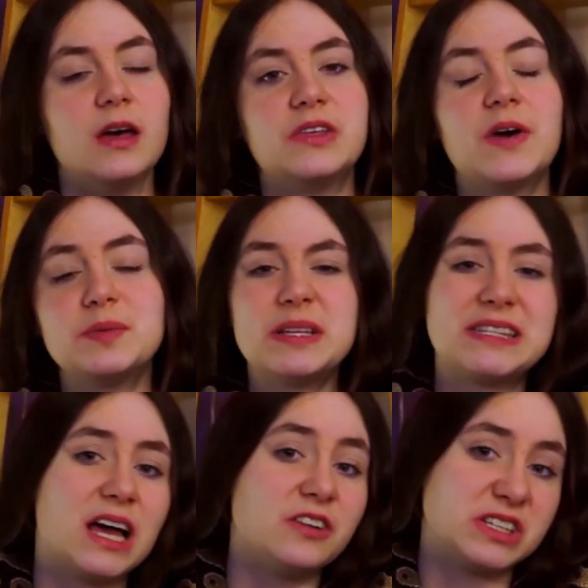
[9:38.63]
The venom
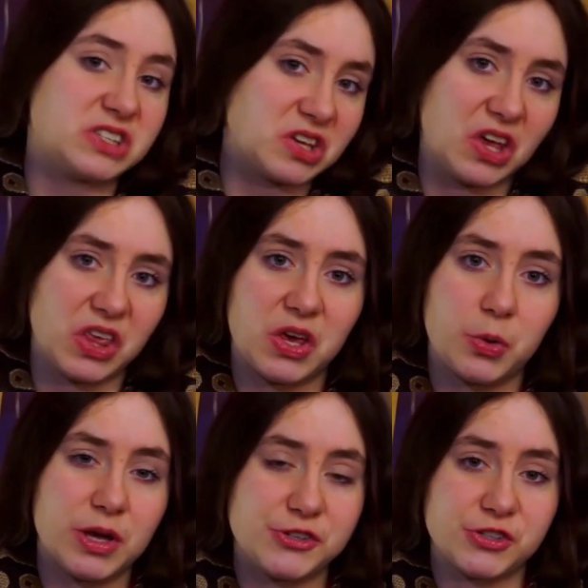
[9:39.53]
itself doesn't kill
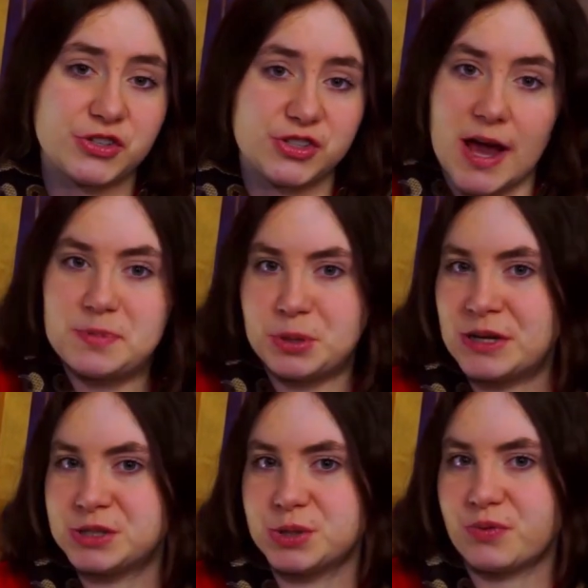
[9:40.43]
you, it just stops your
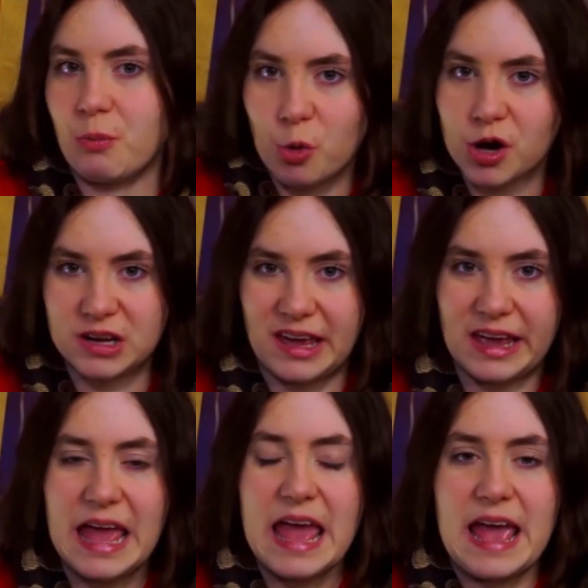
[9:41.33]
muscles from
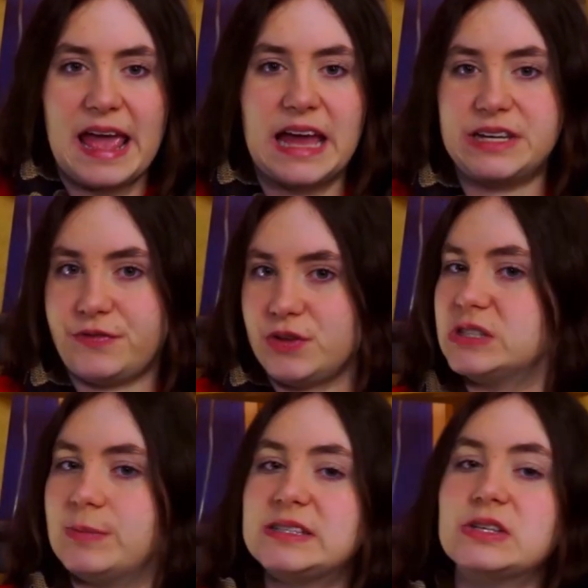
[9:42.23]
working, and if
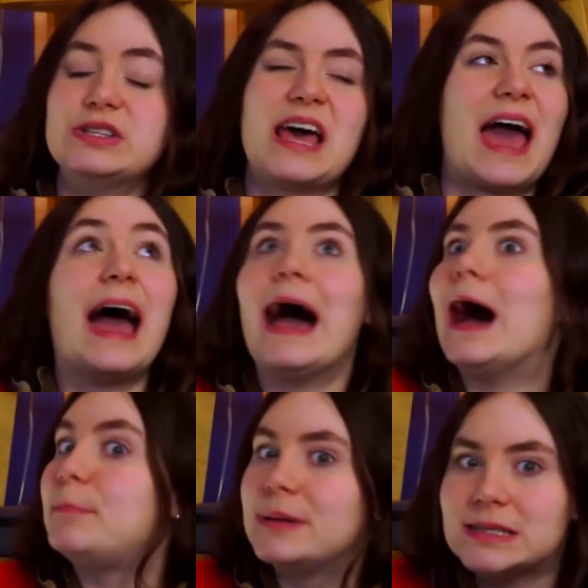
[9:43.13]
those muscles
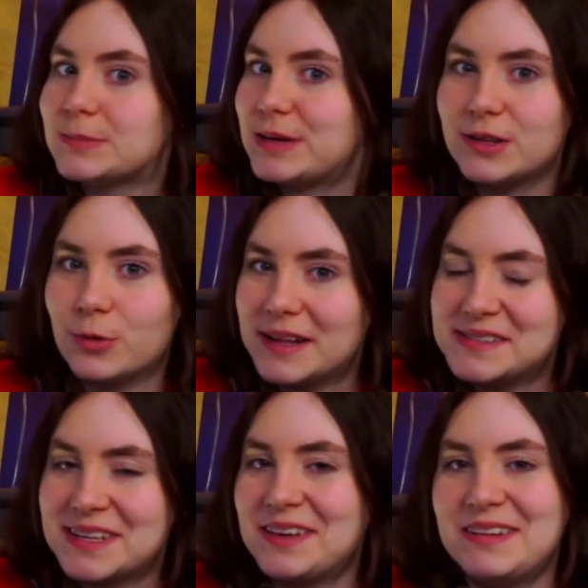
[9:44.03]
happen to be the
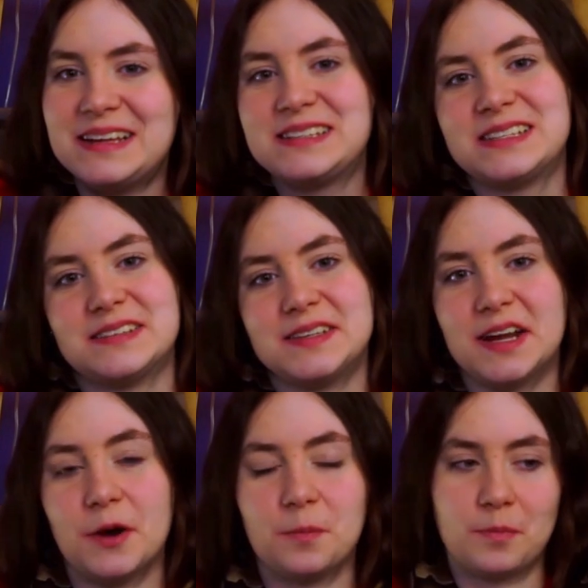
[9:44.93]
ones that you need to, you
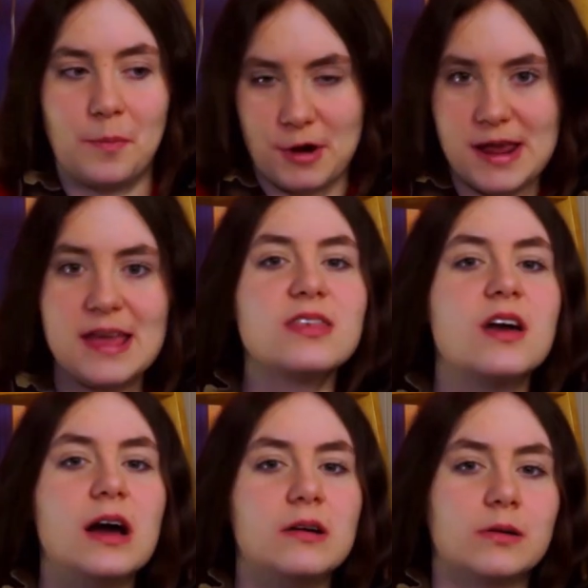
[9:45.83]
know, breathe
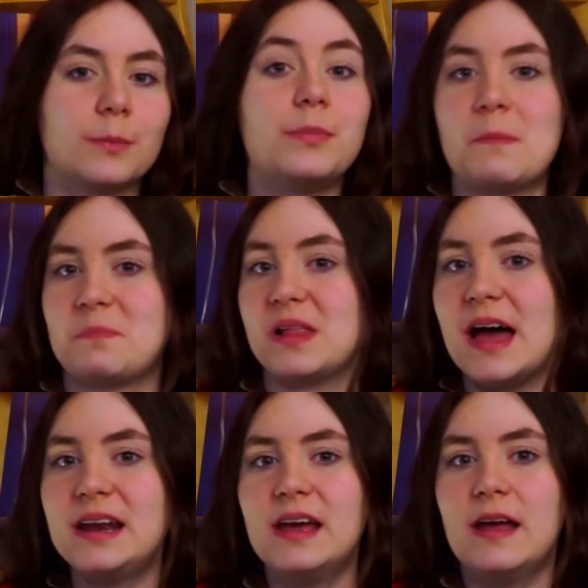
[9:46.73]
or pump
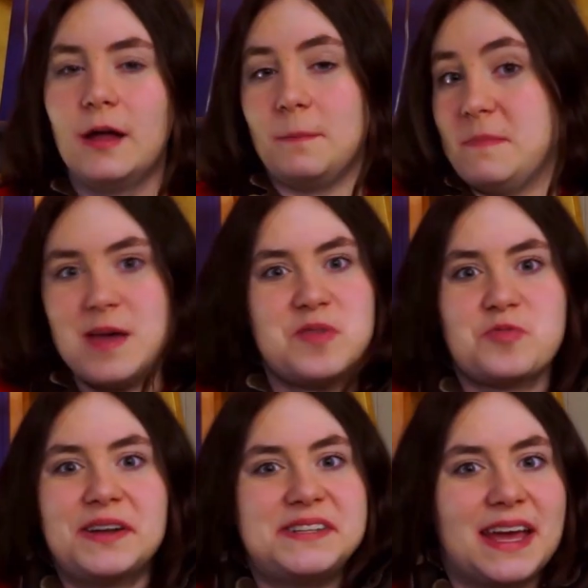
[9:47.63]
blood, maybe
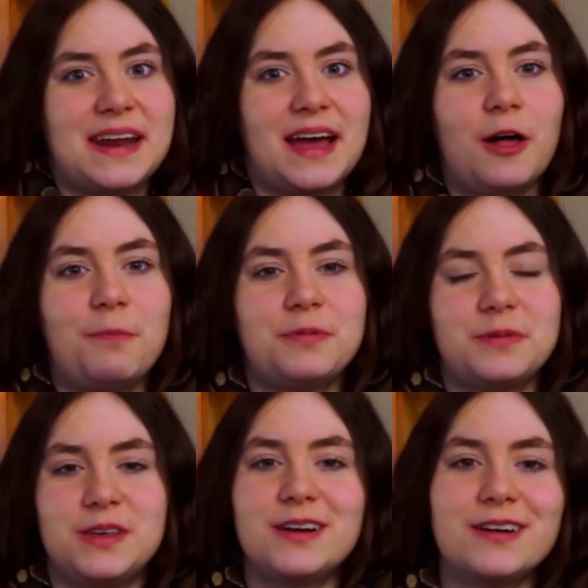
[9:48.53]
run to get help,
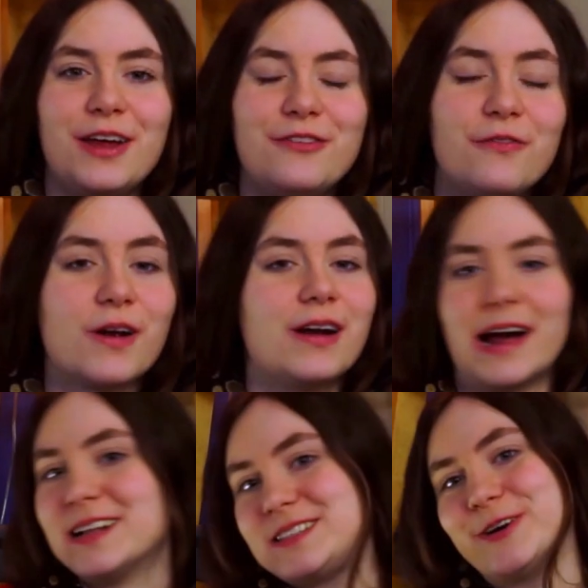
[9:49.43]
you're in for a
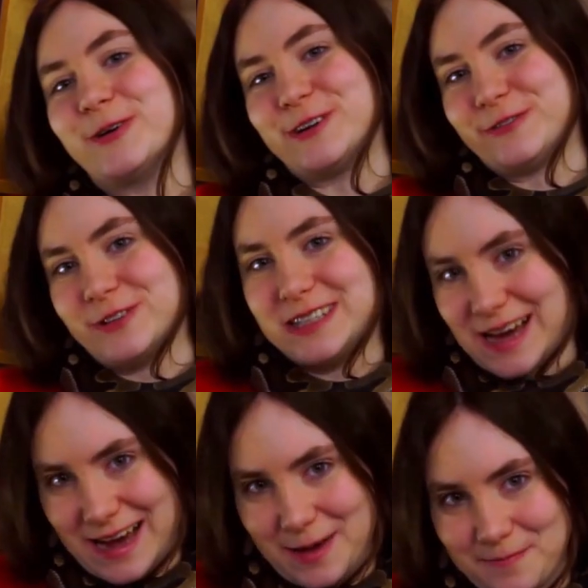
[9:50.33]
not so wonderful
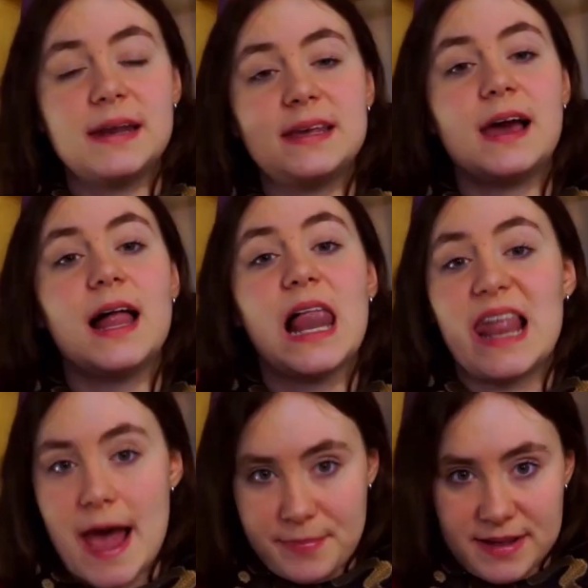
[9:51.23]
time. Many
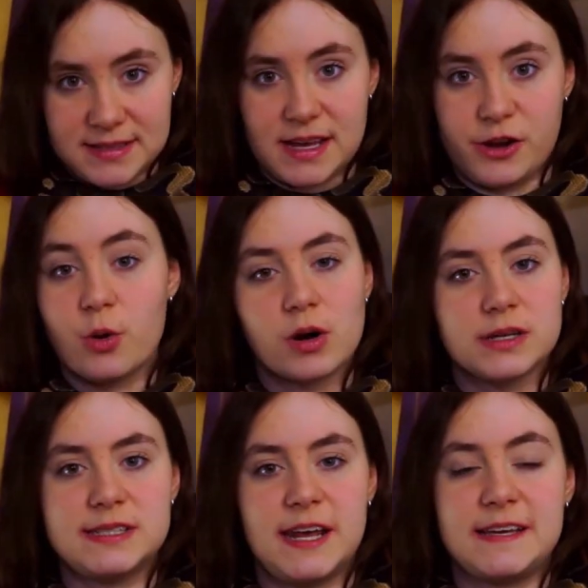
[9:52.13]
elapids like
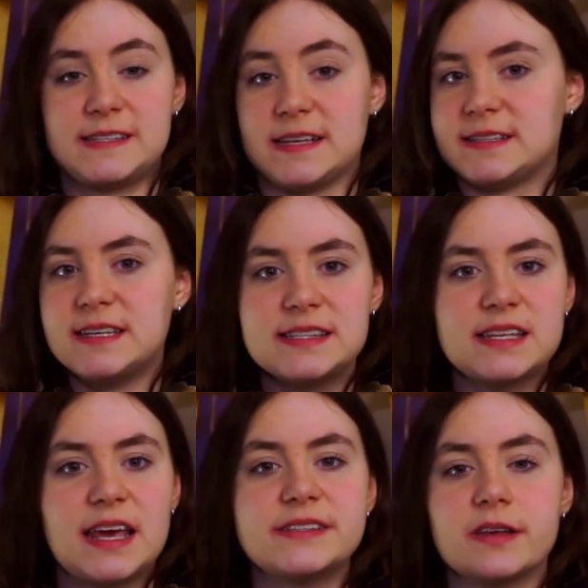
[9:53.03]
coral snakes and sea
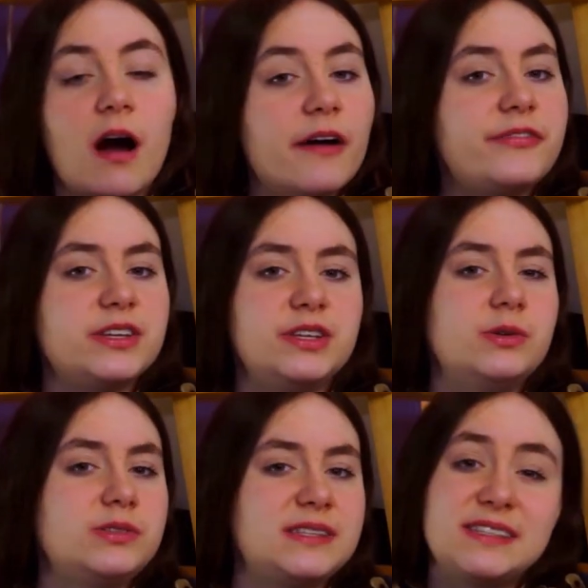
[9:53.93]
snakes often
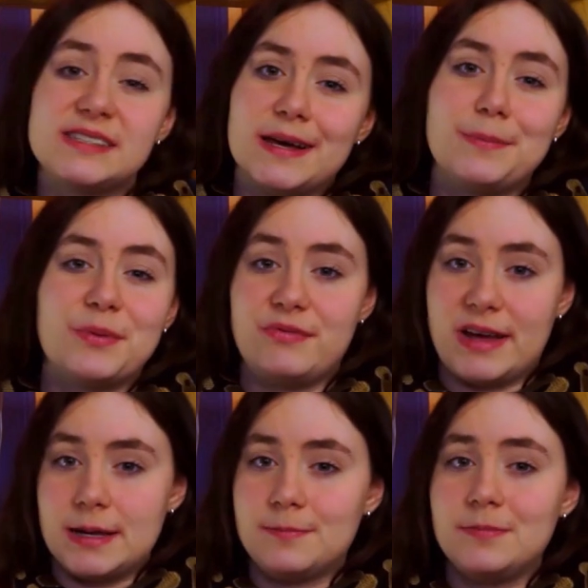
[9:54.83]
use this type of
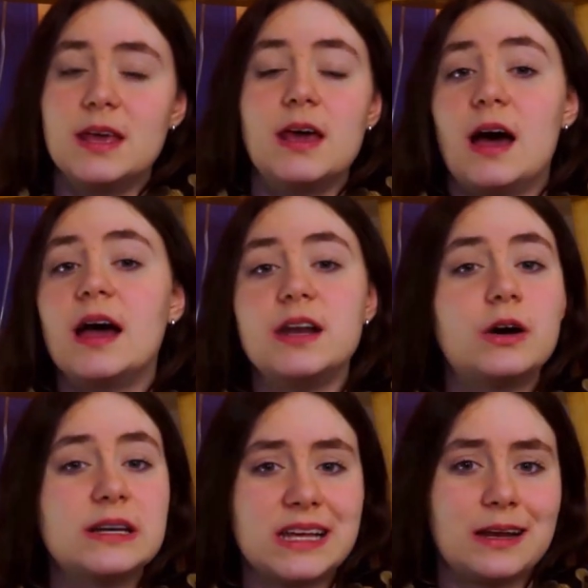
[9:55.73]
venom. I know
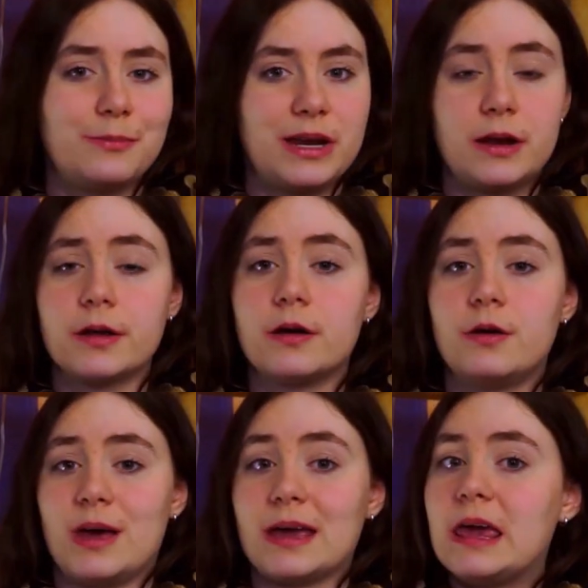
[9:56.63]
I said a minute
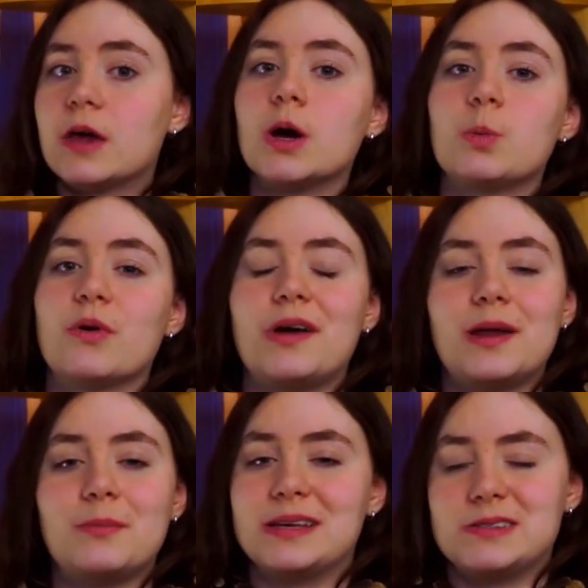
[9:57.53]
ago that king cobra
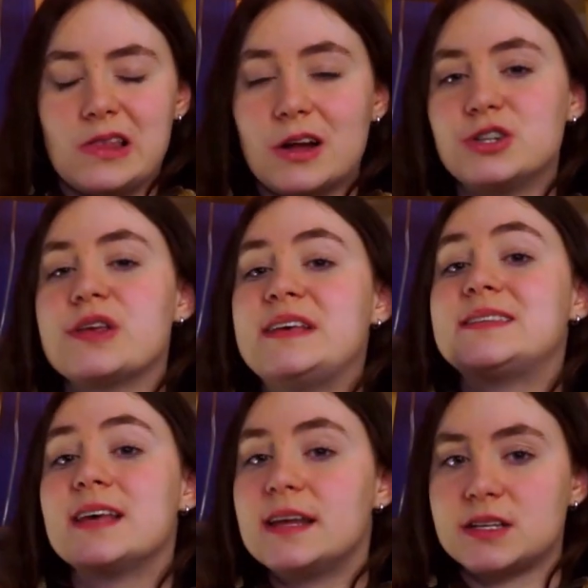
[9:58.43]
venom is largely
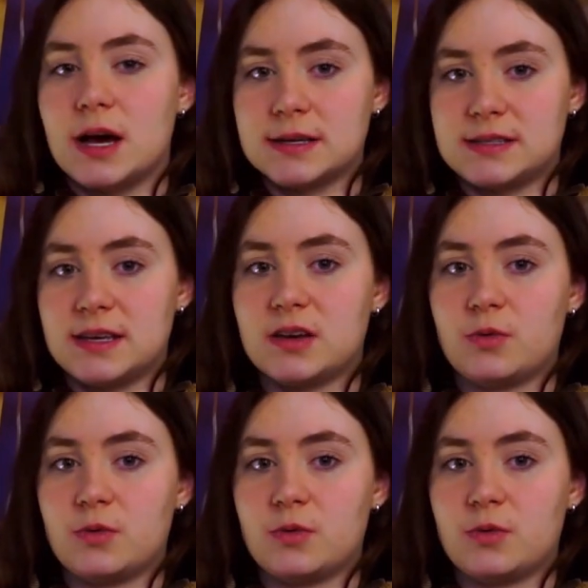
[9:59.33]
cytotoxic.